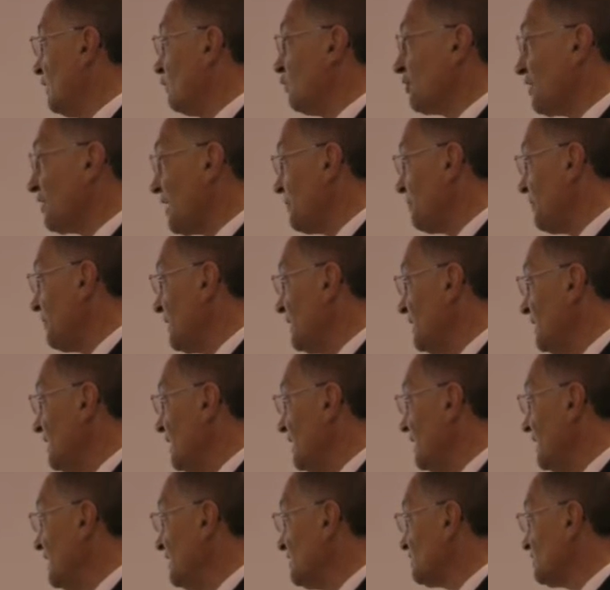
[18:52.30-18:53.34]
Will they be
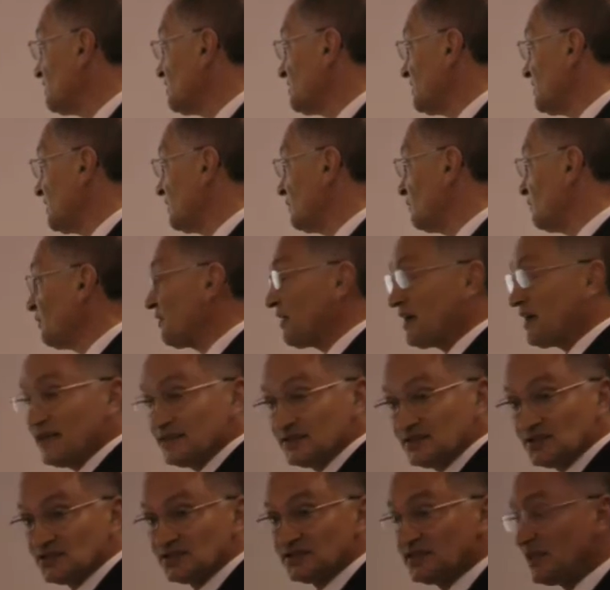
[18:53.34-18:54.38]
interested? Will they
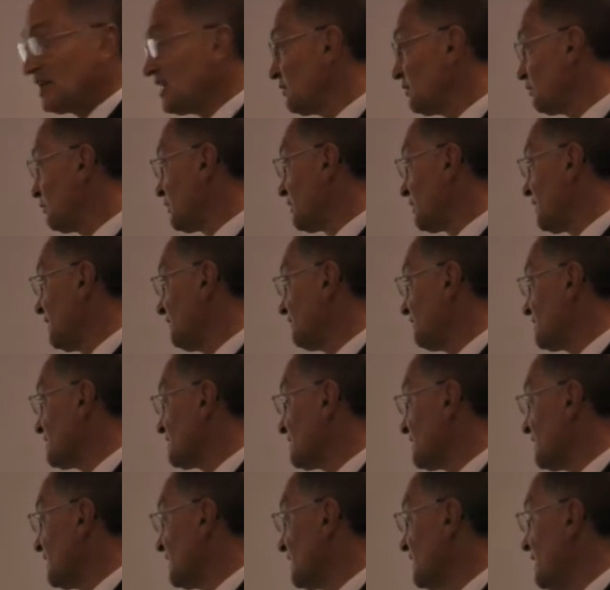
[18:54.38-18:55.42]
understand what I have to
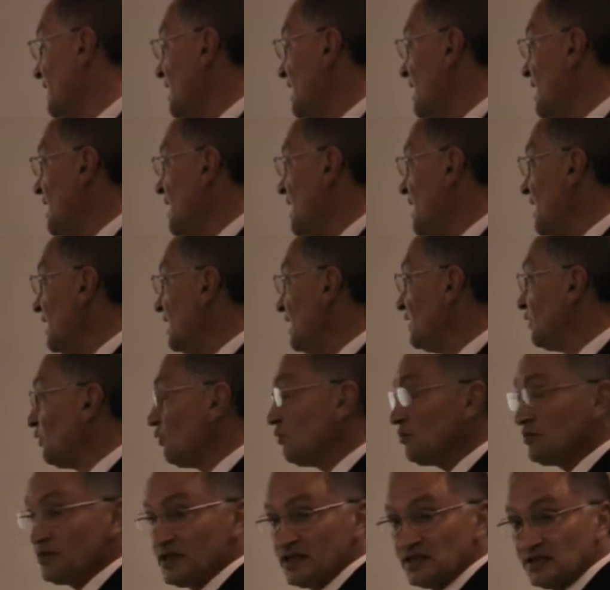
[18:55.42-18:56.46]
say? In
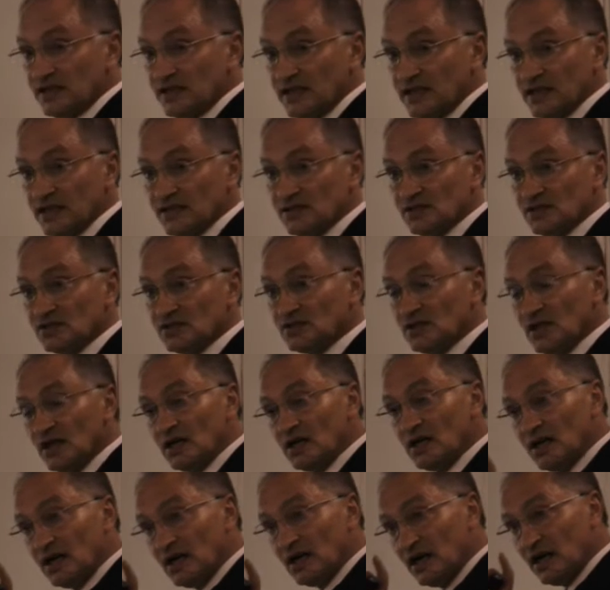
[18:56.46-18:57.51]
all these cases,
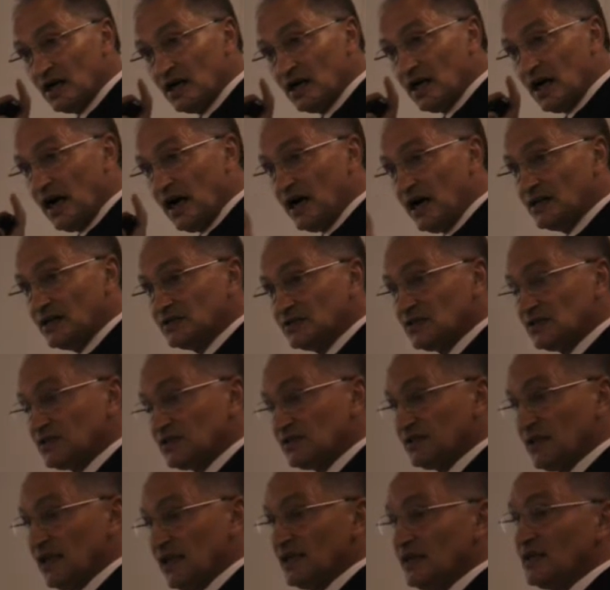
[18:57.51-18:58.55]

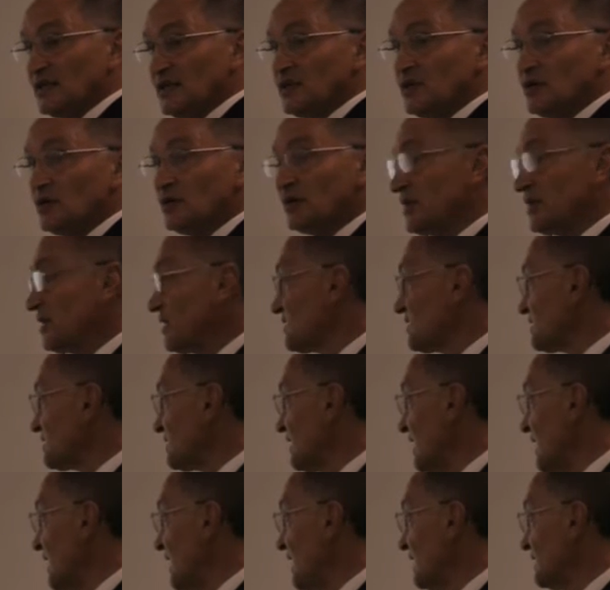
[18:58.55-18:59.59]
understanding the audience
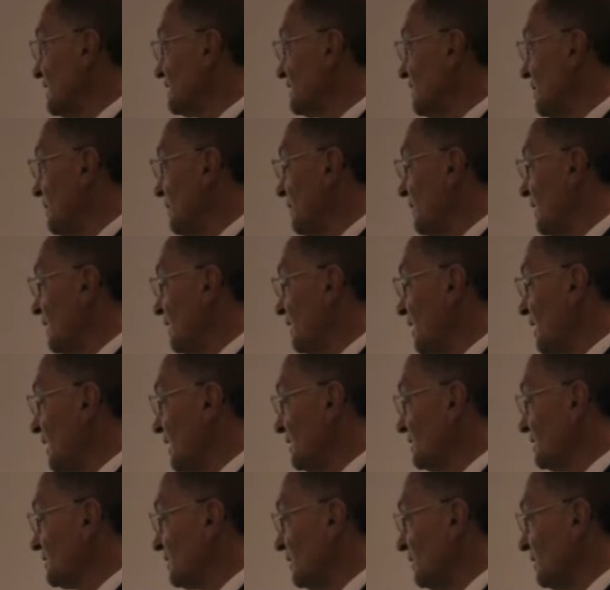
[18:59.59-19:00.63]
and
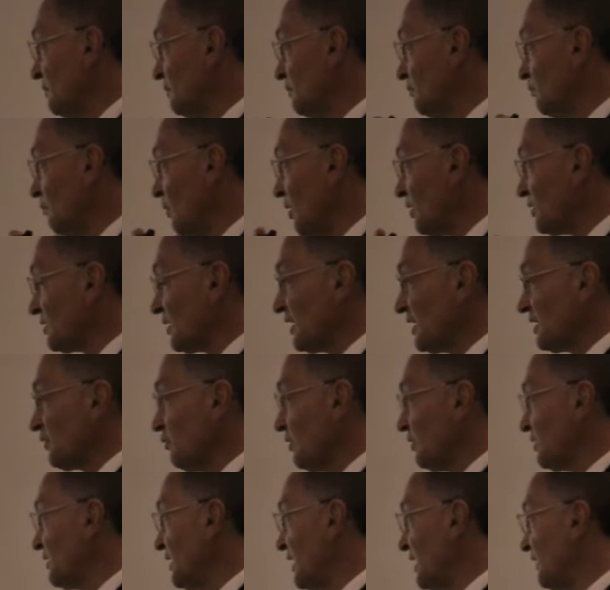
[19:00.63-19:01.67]
modelling
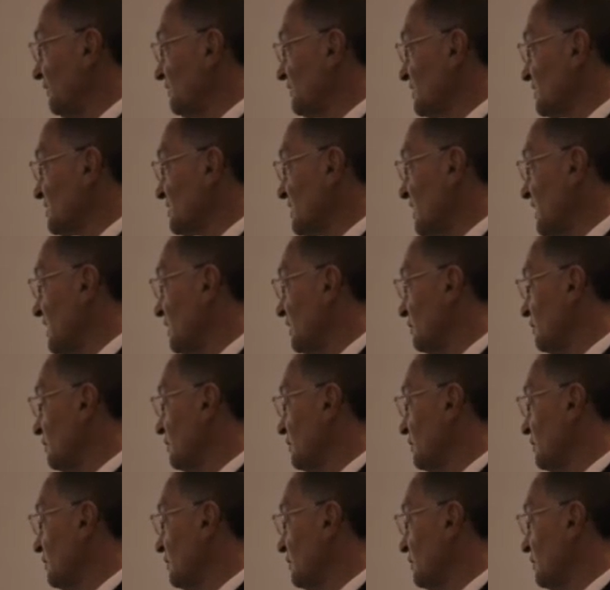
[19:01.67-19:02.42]
what you have to say